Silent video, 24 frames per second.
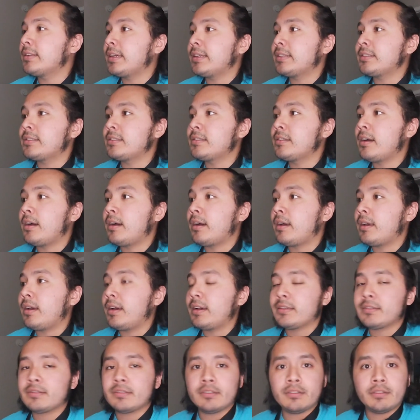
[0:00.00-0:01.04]
It's not
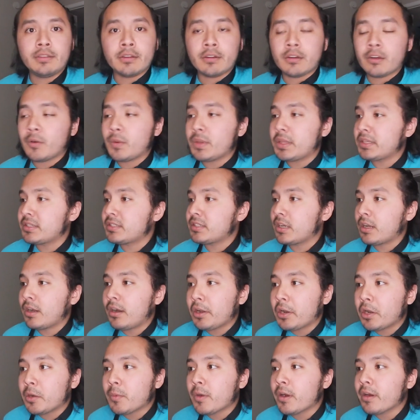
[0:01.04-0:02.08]
a slur with a
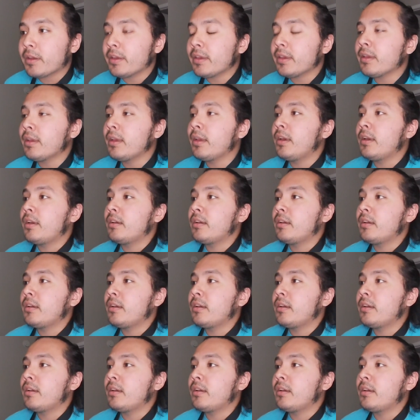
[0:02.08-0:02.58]
staccato marking,